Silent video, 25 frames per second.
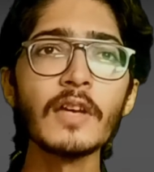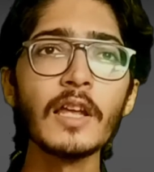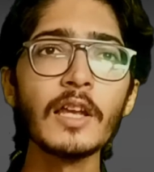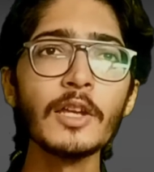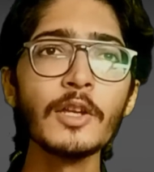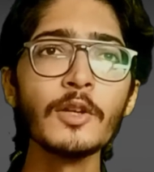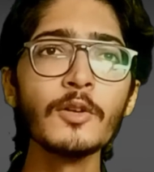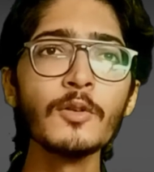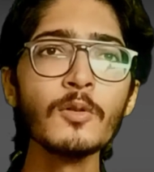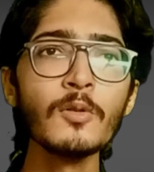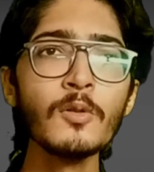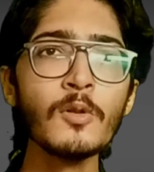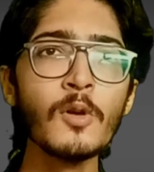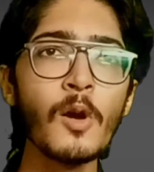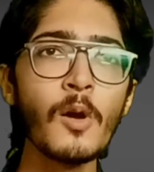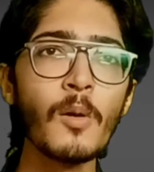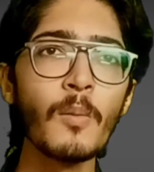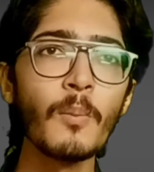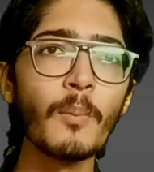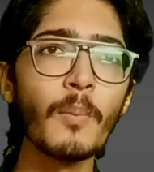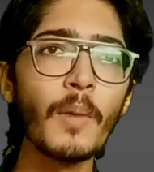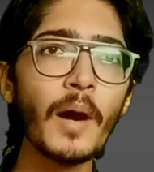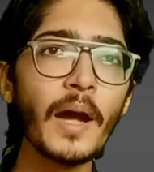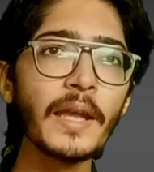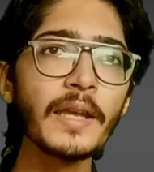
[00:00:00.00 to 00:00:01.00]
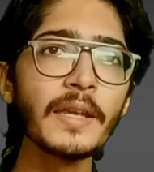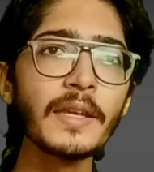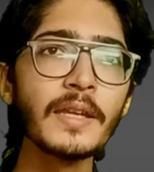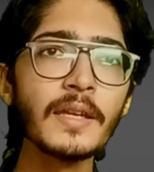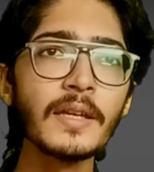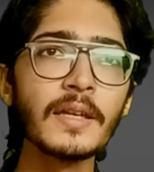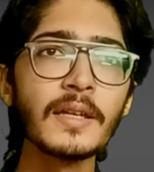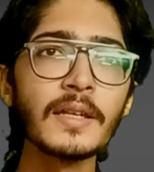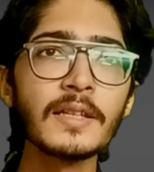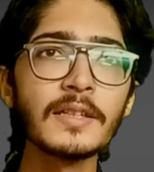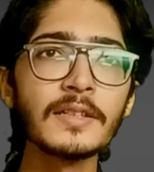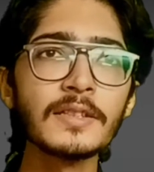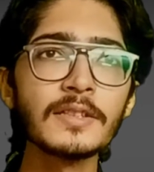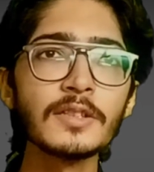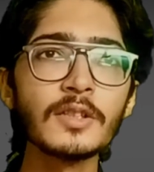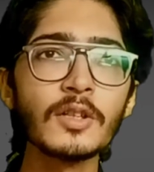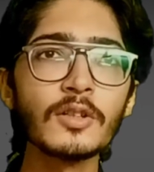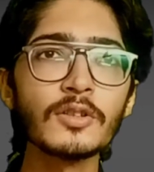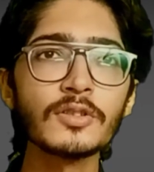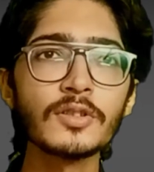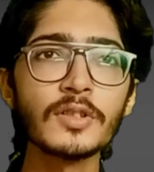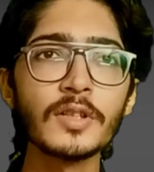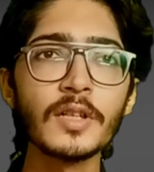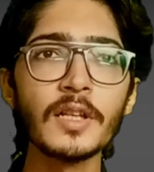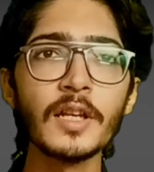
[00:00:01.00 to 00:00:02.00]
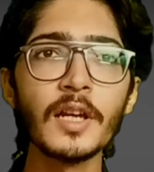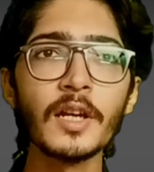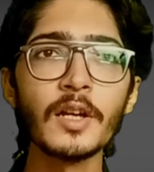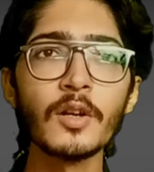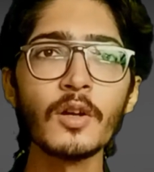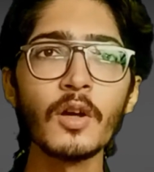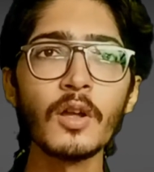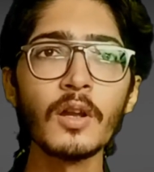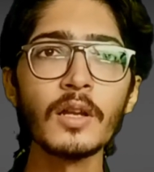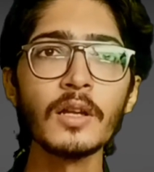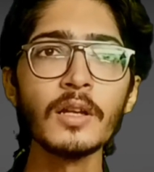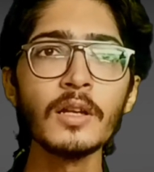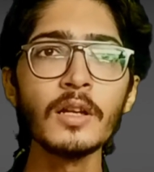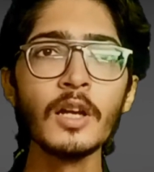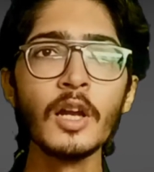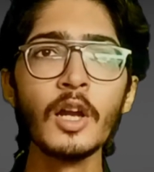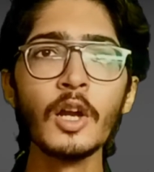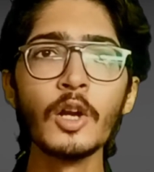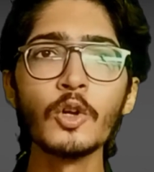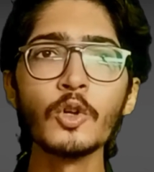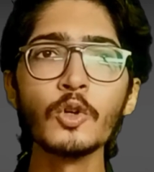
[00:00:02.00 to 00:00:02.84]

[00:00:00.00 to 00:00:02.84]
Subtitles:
value Mikey currency Australian dollar